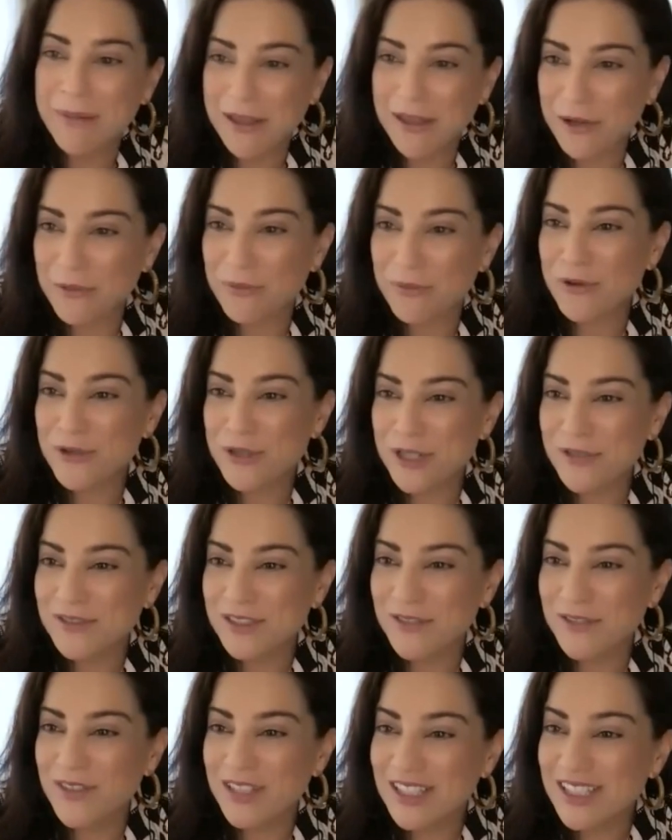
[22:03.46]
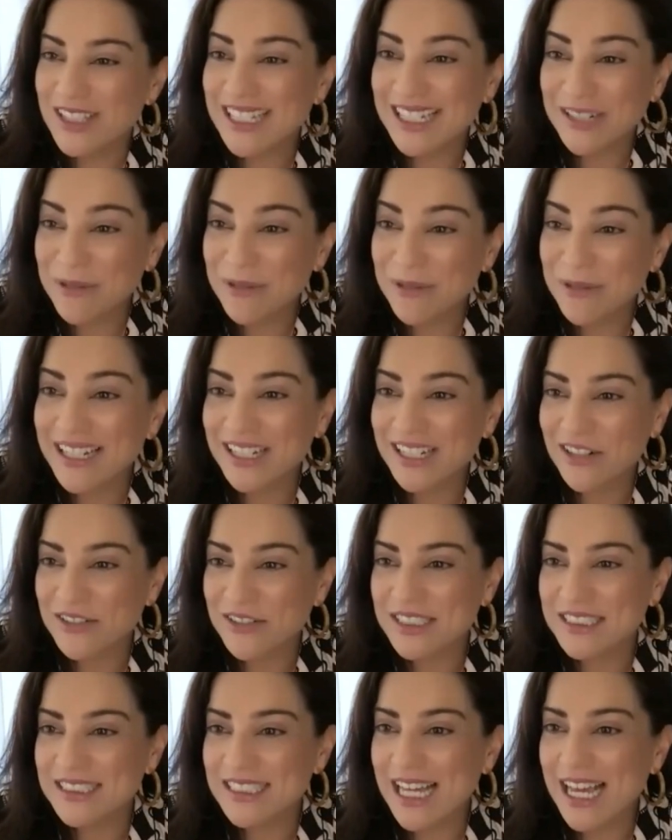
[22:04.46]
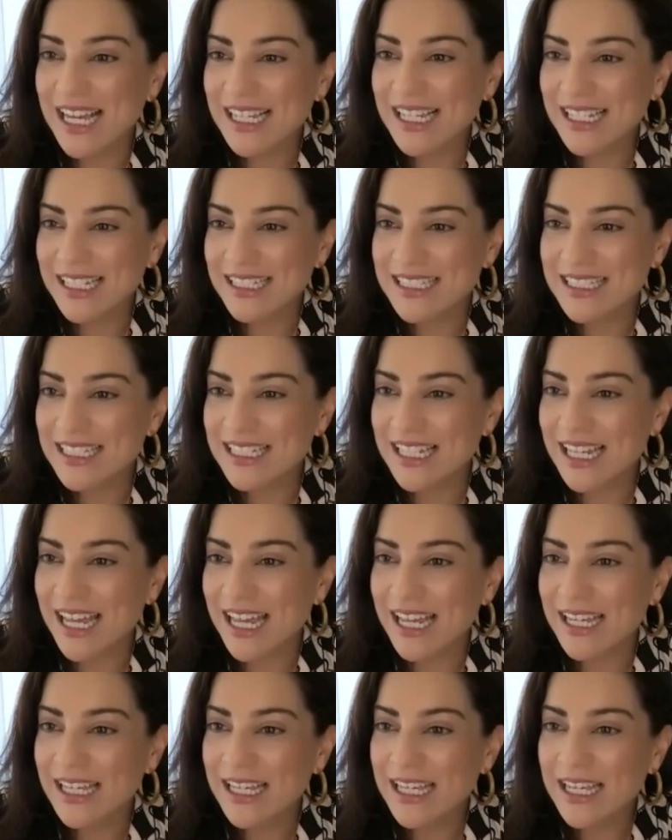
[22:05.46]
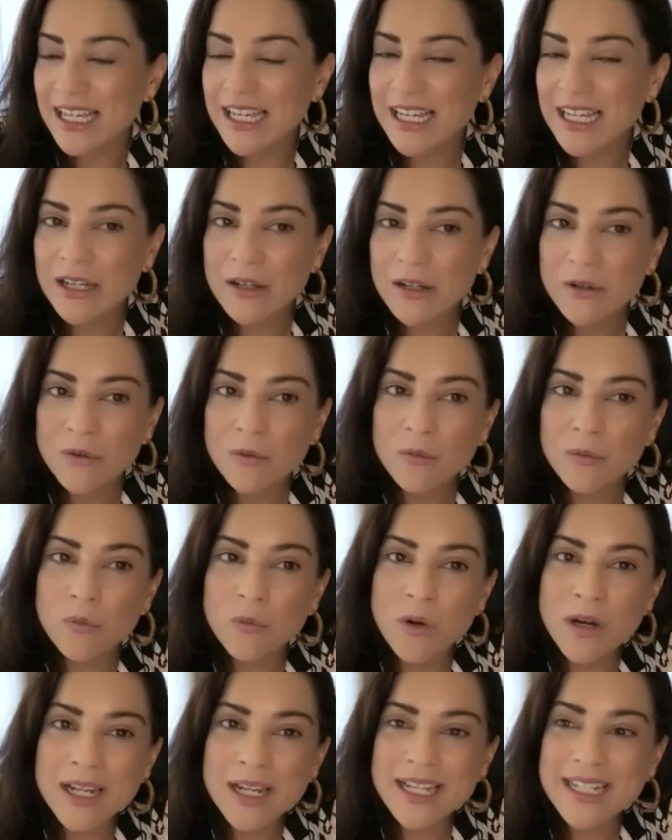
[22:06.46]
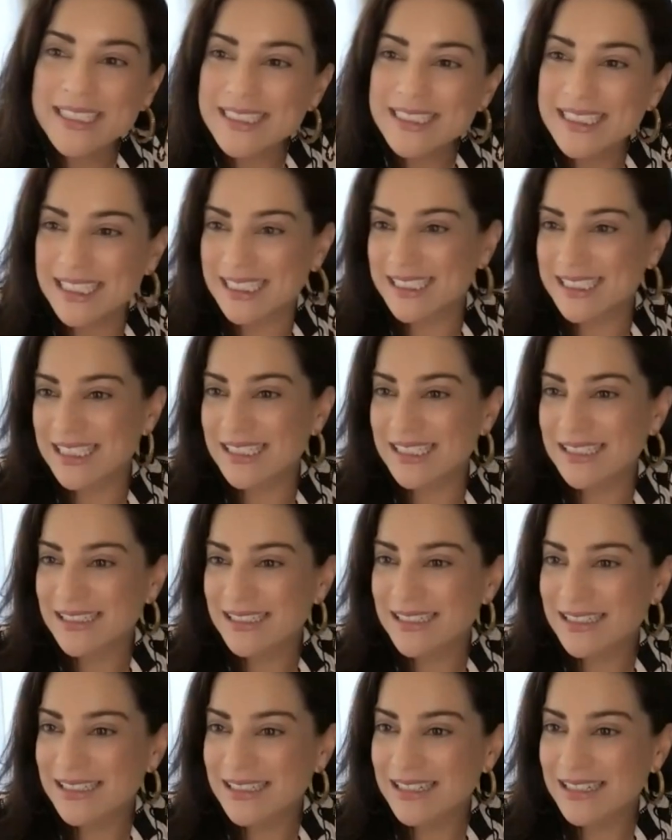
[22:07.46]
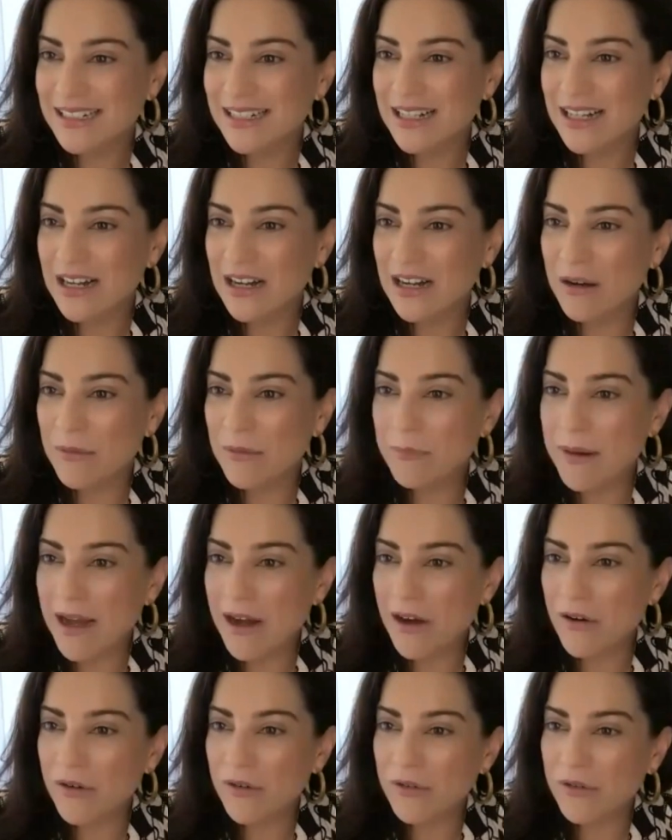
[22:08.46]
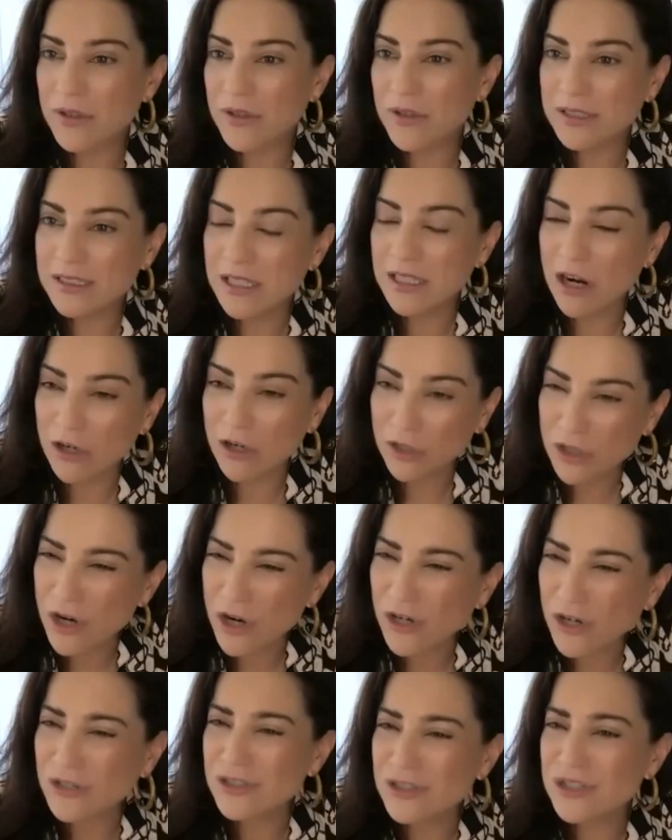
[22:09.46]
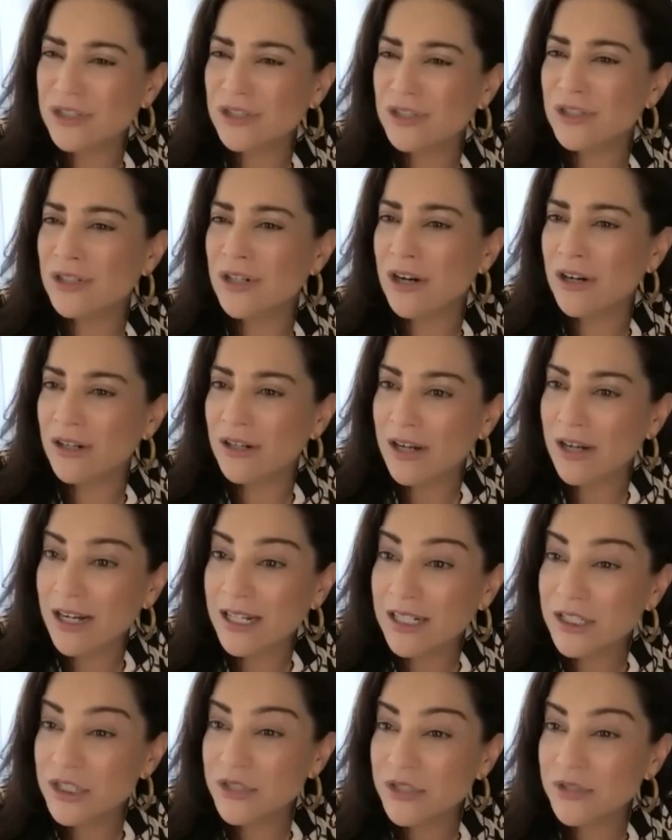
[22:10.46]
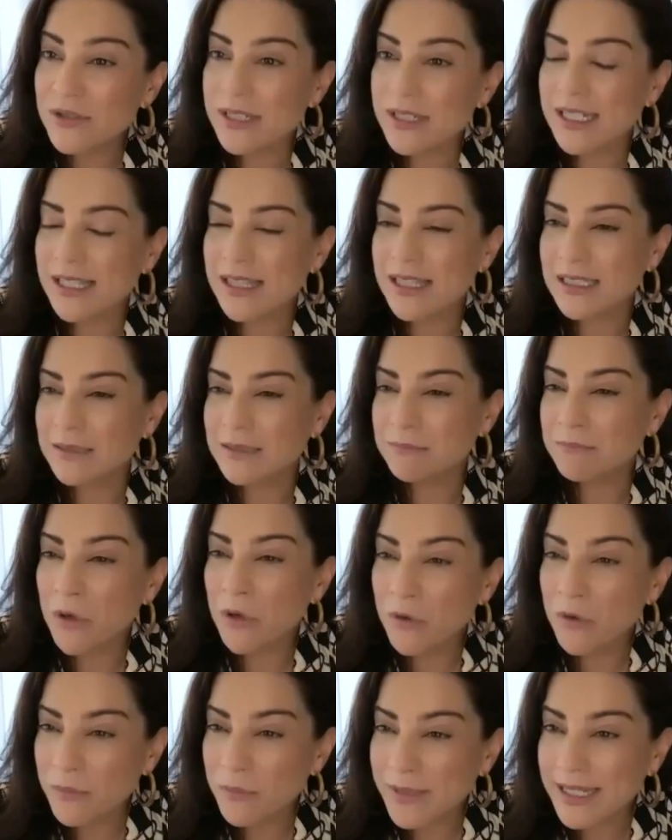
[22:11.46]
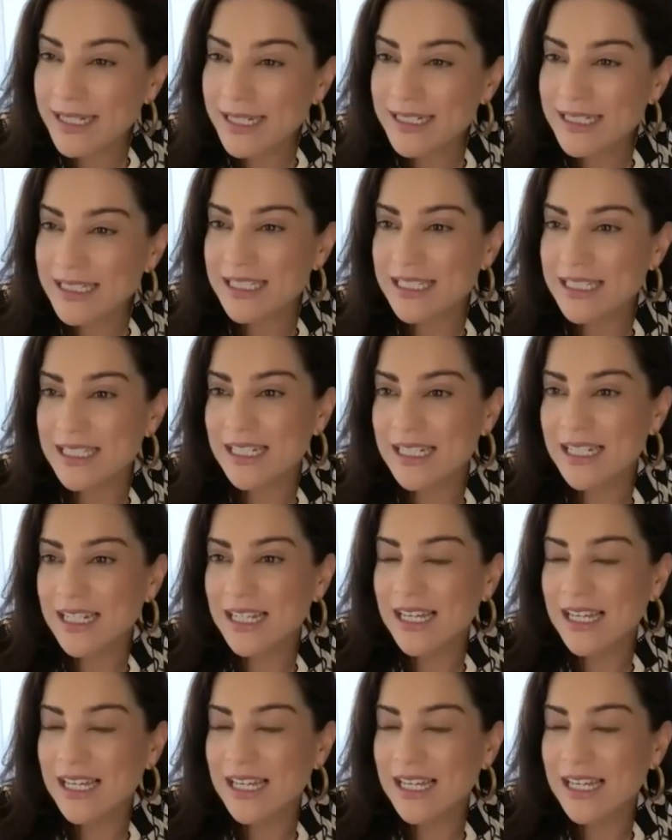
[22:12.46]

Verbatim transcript: by the erosion of civility right in our society today what is it about this our culture, our country, this moment